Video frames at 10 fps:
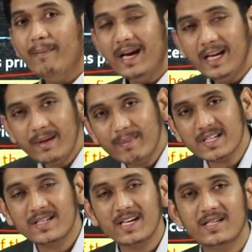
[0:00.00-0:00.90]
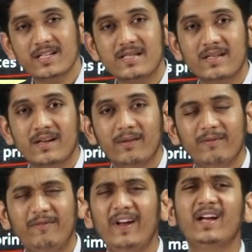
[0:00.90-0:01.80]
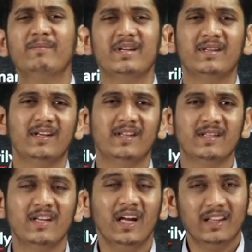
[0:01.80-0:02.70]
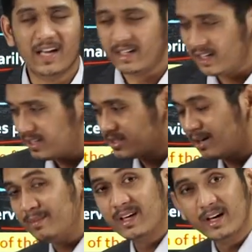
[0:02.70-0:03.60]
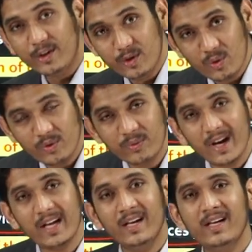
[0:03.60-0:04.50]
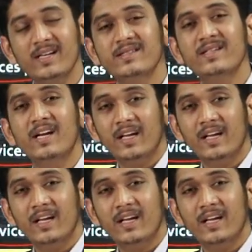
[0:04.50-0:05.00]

many messages, fake messages, that there is coming a new virus.